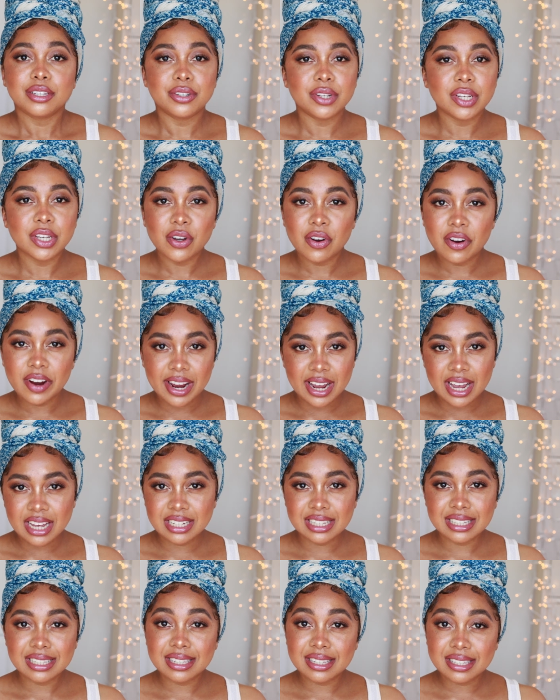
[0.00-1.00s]
Do your
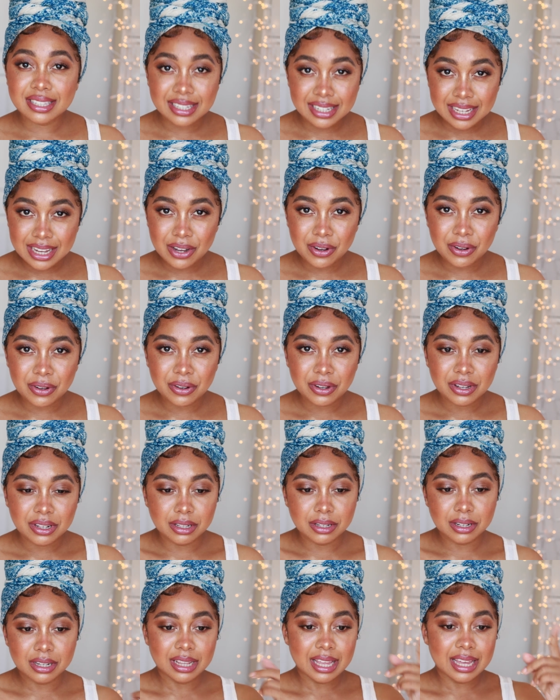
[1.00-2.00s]
edges still
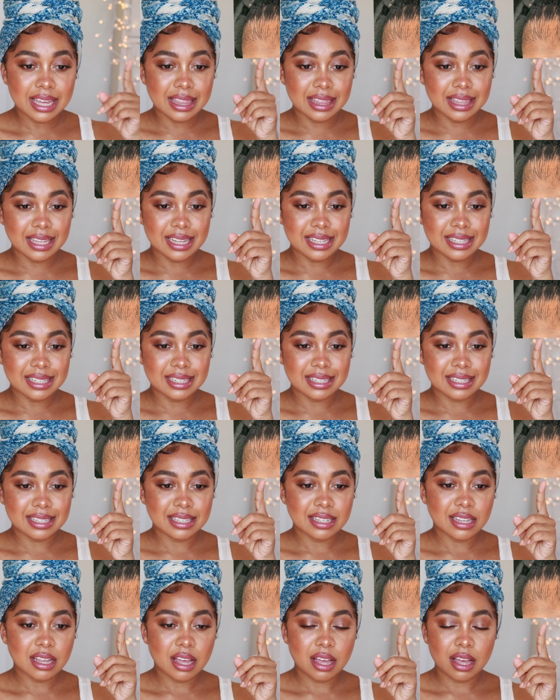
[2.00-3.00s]
look like
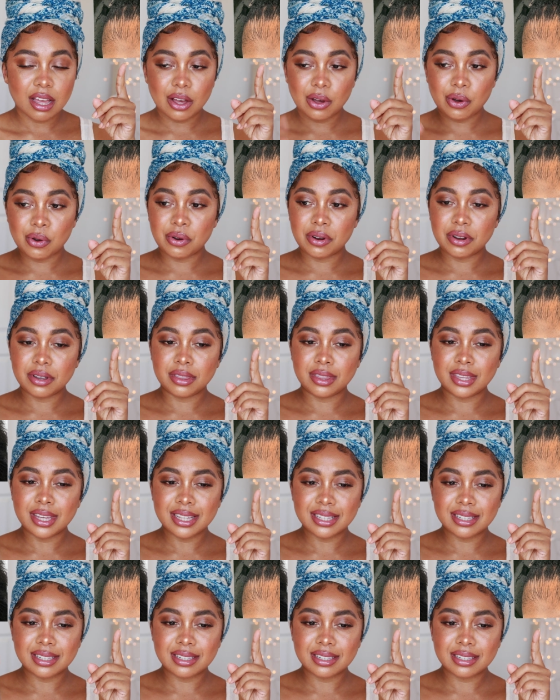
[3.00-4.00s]
this, or
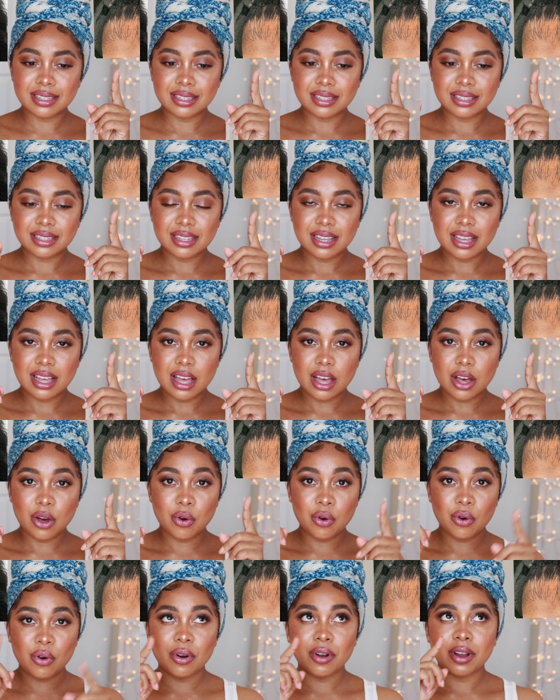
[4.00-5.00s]
this,
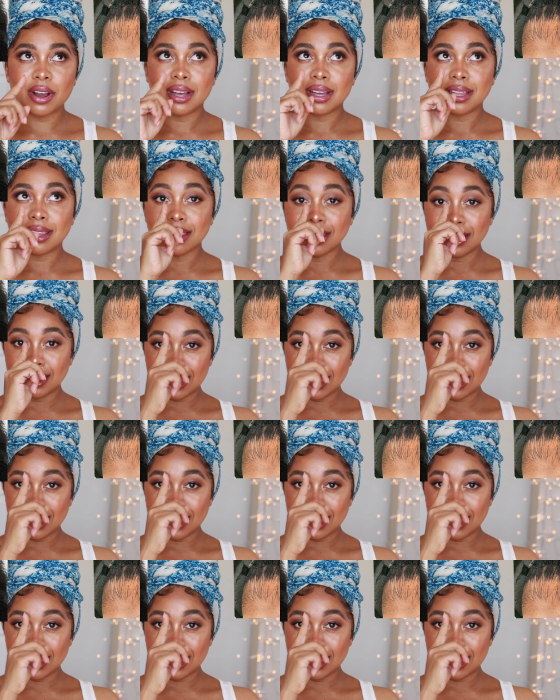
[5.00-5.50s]
or